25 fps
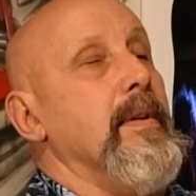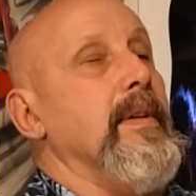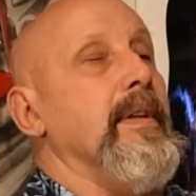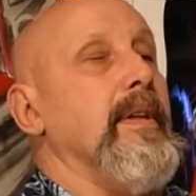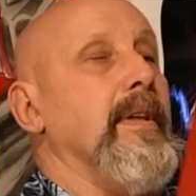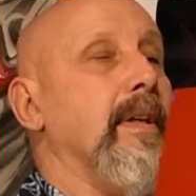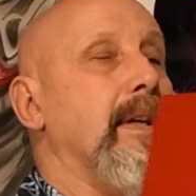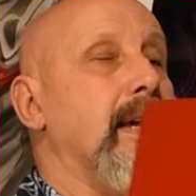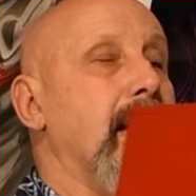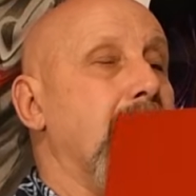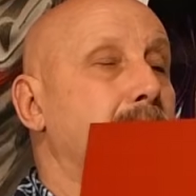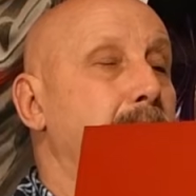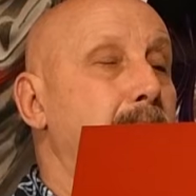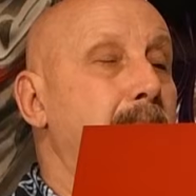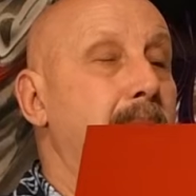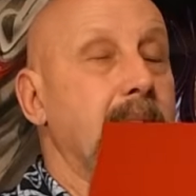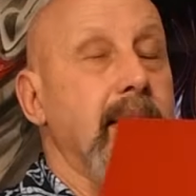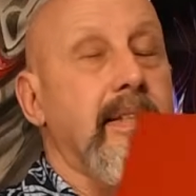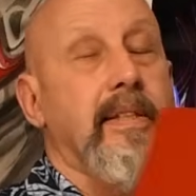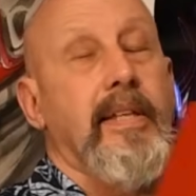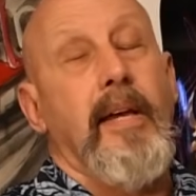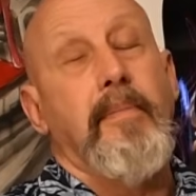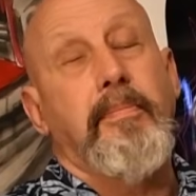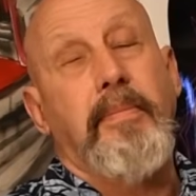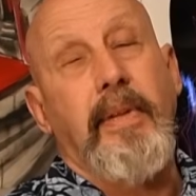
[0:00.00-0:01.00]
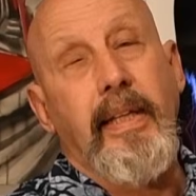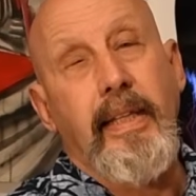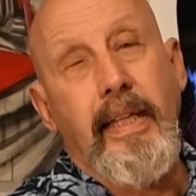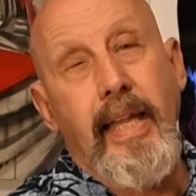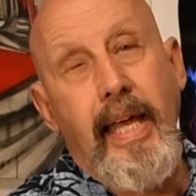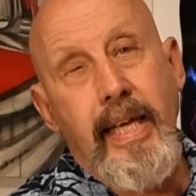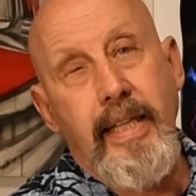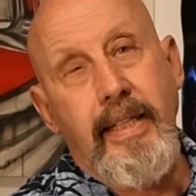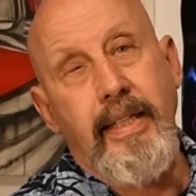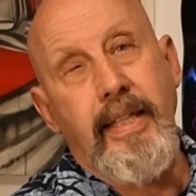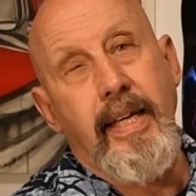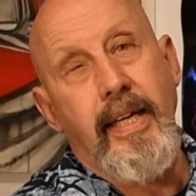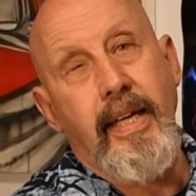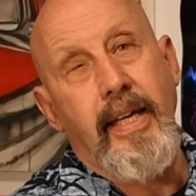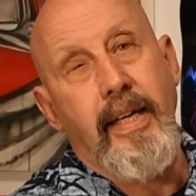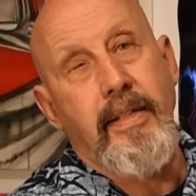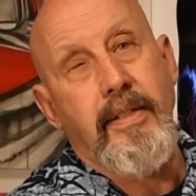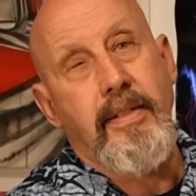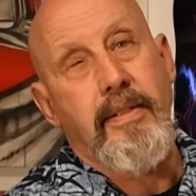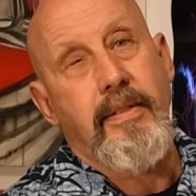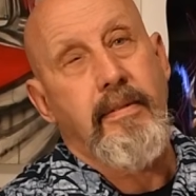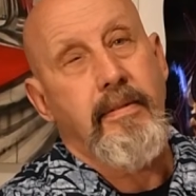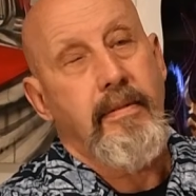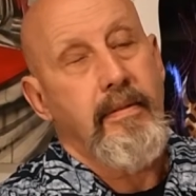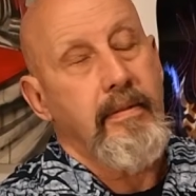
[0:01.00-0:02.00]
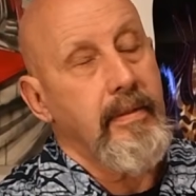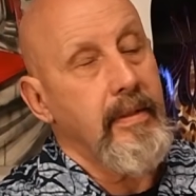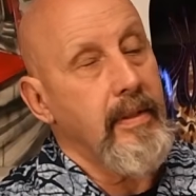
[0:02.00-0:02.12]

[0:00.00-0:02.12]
You got to buy something like this.